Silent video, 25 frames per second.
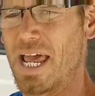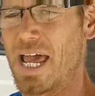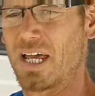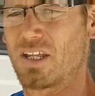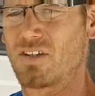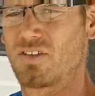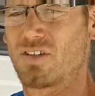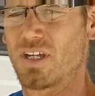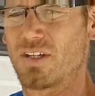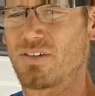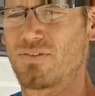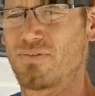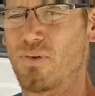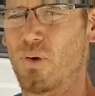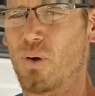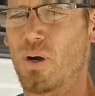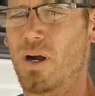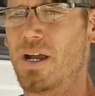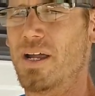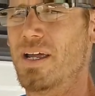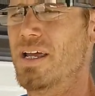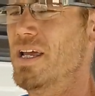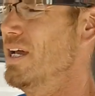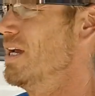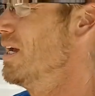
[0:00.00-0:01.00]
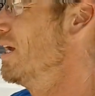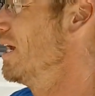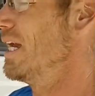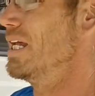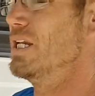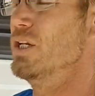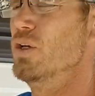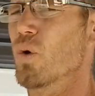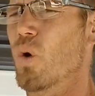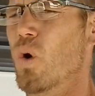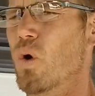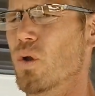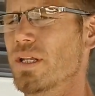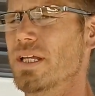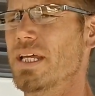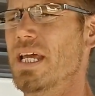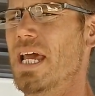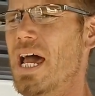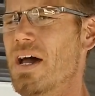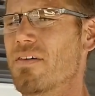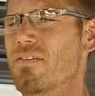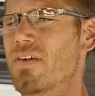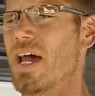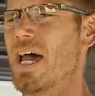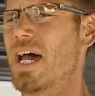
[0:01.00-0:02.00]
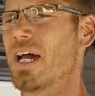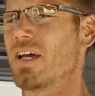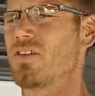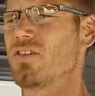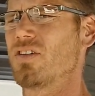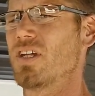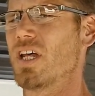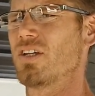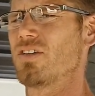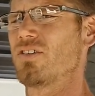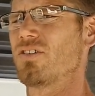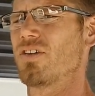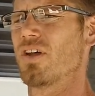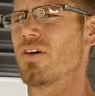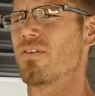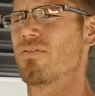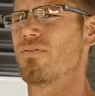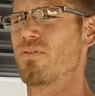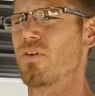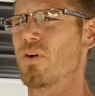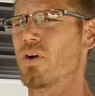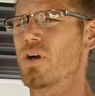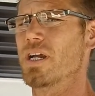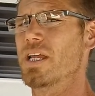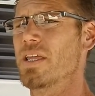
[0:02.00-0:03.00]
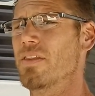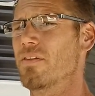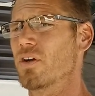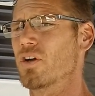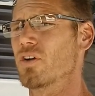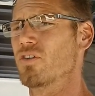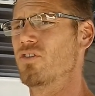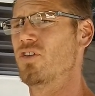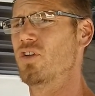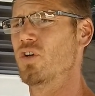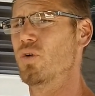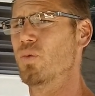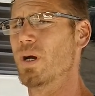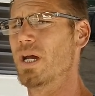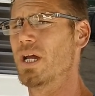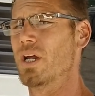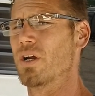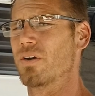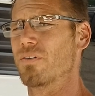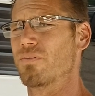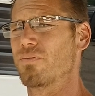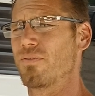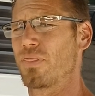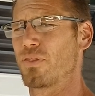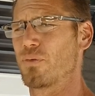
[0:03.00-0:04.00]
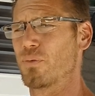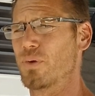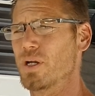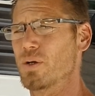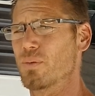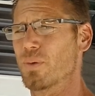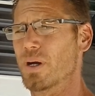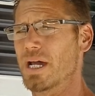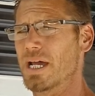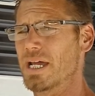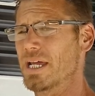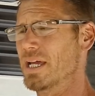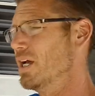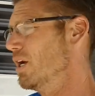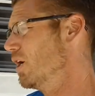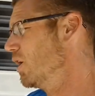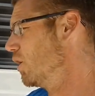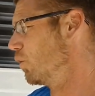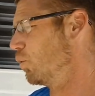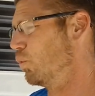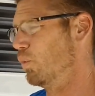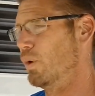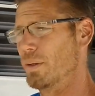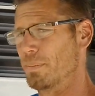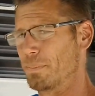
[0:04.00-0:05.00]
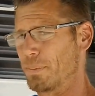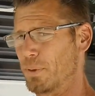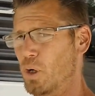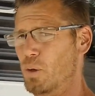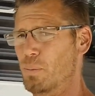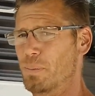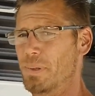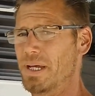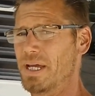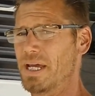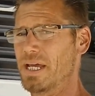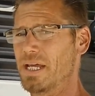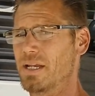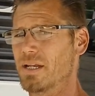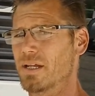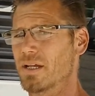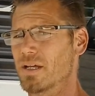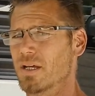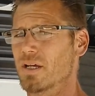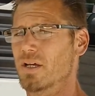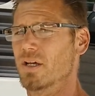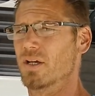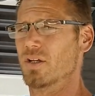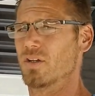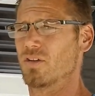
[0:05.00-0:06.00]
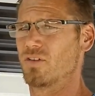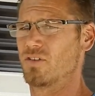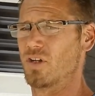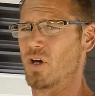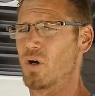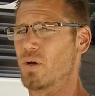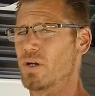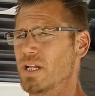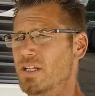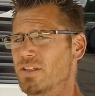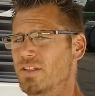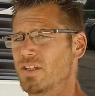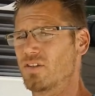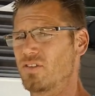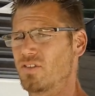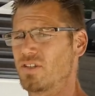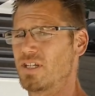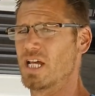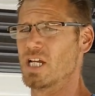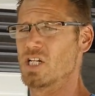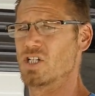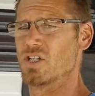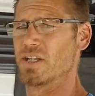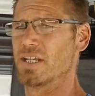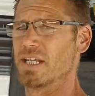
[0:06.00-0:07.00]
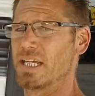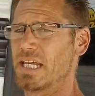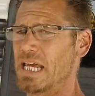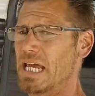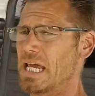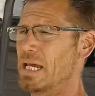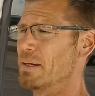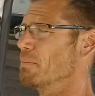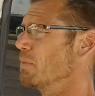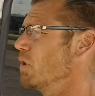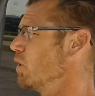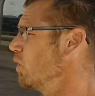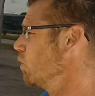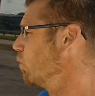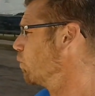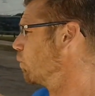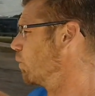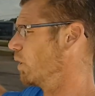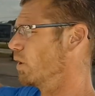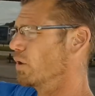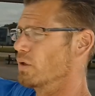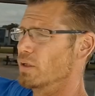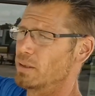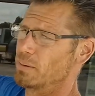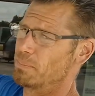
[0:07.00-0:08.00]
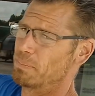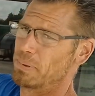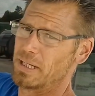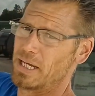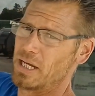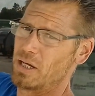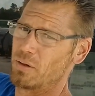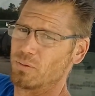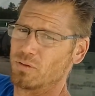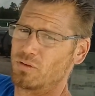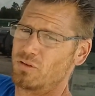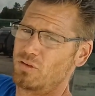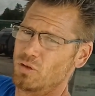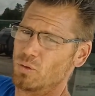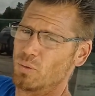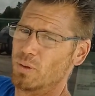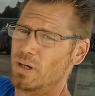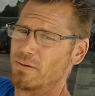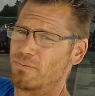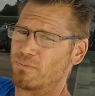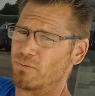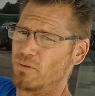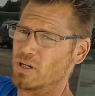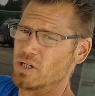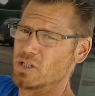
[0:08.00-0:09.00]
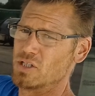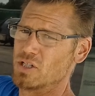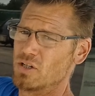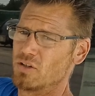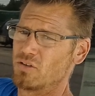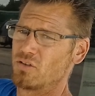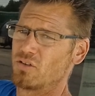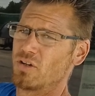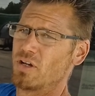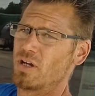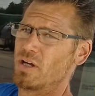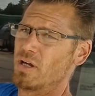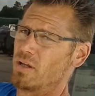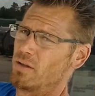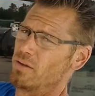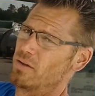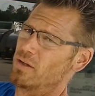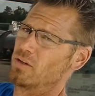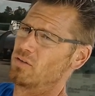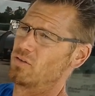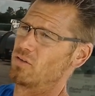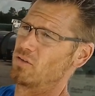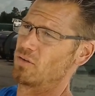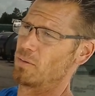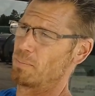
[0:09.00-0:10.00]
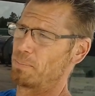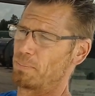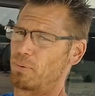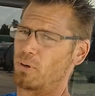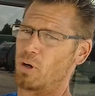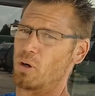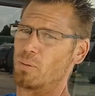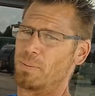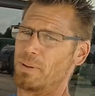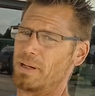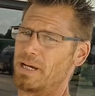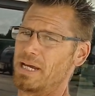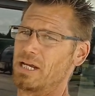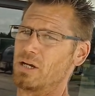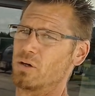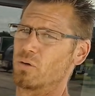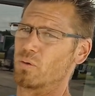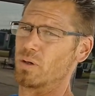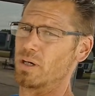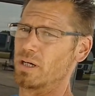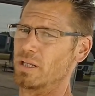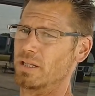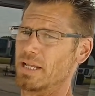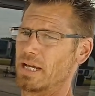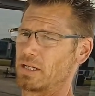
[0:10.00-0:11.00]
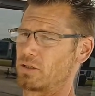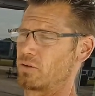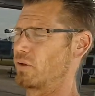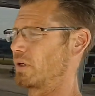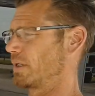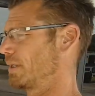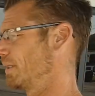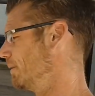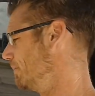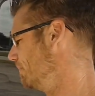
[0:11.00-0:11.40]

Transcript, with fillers: access for it, and you only have access for either a two-way or three-way with propane. So, and at this stage of the game, we're only playing with two-way fridges. This is a propane or electric.